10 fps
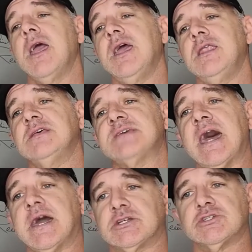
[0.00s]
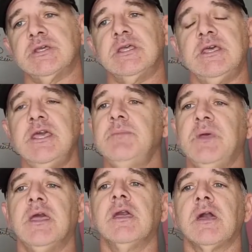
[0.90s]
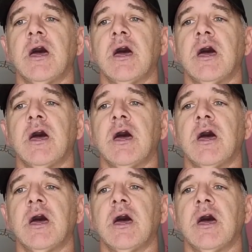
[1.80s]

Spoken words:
It is actually keeping